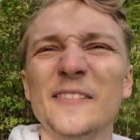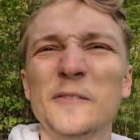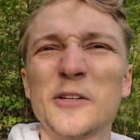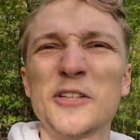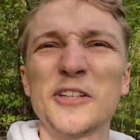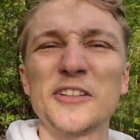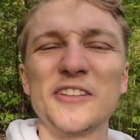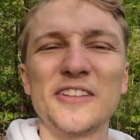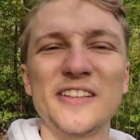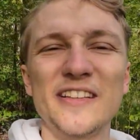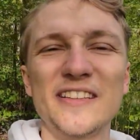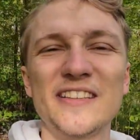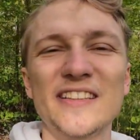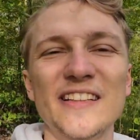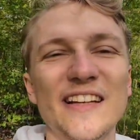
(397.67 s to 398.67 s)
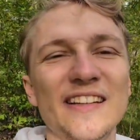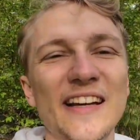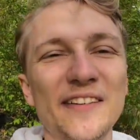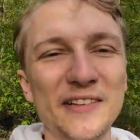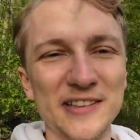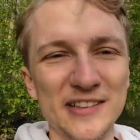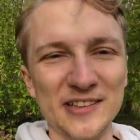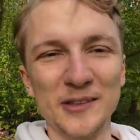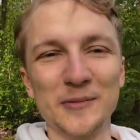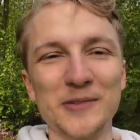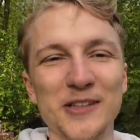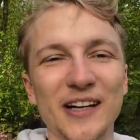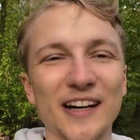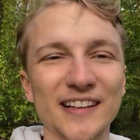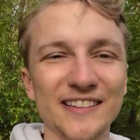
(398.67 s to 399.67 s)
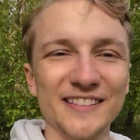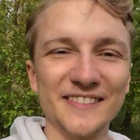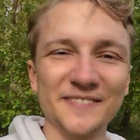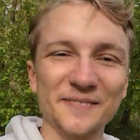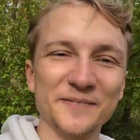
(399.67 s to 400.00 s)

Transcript: Washington DC they never stop trying